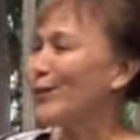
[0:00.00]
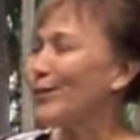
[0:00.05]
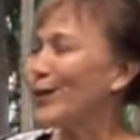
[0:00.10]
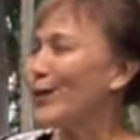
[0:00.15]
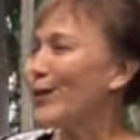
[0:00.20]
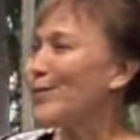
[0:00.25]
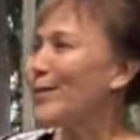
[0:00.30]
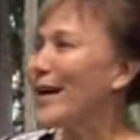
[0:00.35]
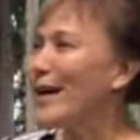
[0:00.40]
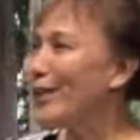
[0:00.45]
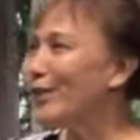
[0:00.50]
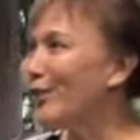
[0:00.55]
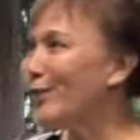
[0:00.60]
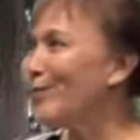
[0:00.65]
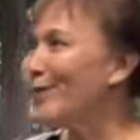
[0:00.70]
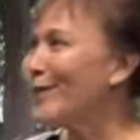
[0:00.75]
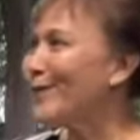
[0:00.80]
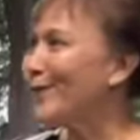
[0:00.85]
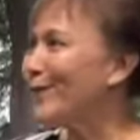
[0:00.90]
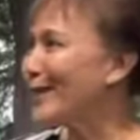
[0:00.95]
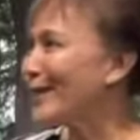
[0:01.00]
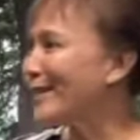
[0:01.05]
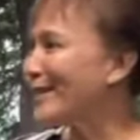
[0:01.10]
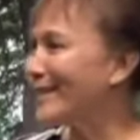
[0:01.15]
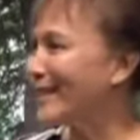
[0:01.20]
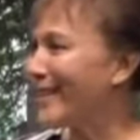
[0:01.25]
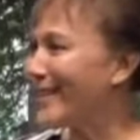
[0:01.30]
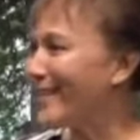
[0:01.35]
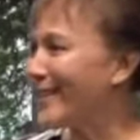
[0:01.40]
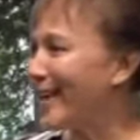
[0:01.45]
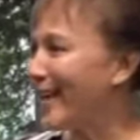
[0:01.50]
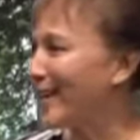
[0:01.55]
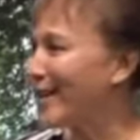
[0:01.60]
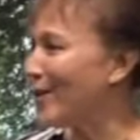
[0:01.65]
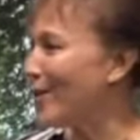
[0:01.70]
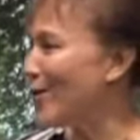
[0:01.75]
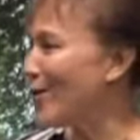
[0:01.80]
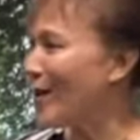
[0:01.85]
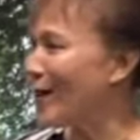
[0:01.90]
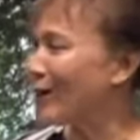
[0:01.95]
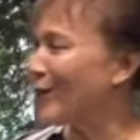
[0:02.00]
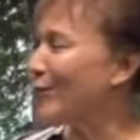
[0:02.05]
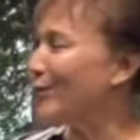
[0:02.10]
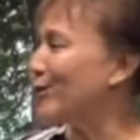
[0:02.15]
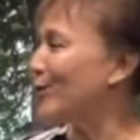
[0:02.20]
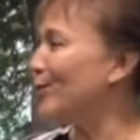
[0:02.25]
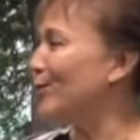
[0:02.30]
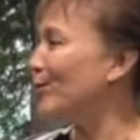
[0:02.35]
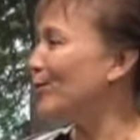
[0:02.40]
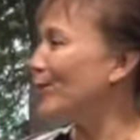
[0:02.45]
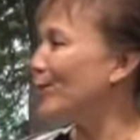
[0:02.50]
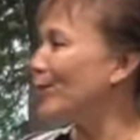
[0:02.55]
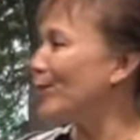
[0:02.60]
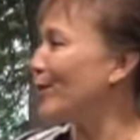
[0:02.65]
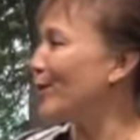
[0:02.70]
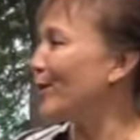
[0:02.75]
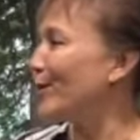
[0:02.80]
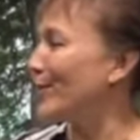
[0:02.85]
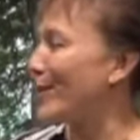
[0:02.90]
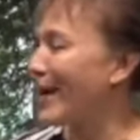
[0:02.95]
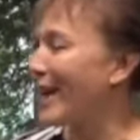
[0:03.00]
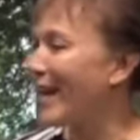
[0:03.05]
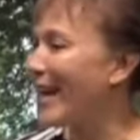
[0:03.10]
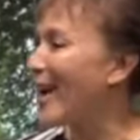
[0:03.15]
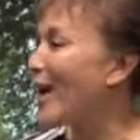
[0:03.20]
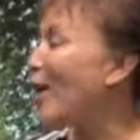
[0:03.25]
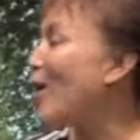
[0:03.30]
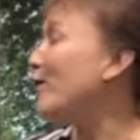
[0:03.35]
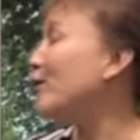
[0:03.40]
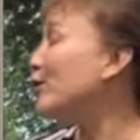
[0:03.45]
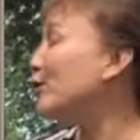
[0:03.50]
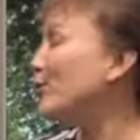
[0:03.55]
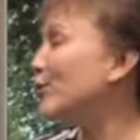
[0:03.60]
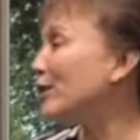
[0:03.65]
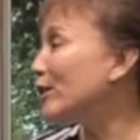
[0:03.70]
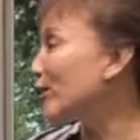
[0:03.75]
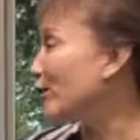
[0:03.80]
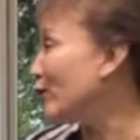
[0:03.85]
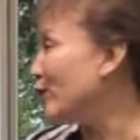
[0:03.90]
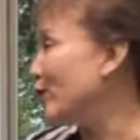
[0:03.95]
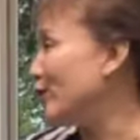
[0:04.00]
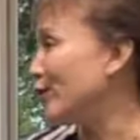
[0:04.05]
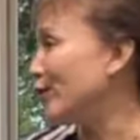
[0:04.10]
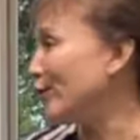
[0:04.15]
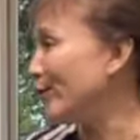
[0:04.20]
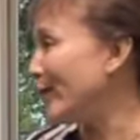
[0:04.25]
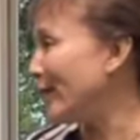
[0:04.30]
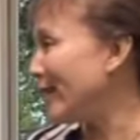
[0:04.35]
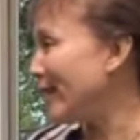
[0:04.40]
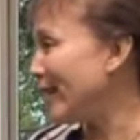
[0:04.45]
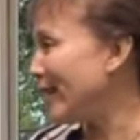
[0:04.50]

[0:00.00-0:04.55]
imagine my friend said that, I should sue you to pay. Oh, she wasn't going to do it.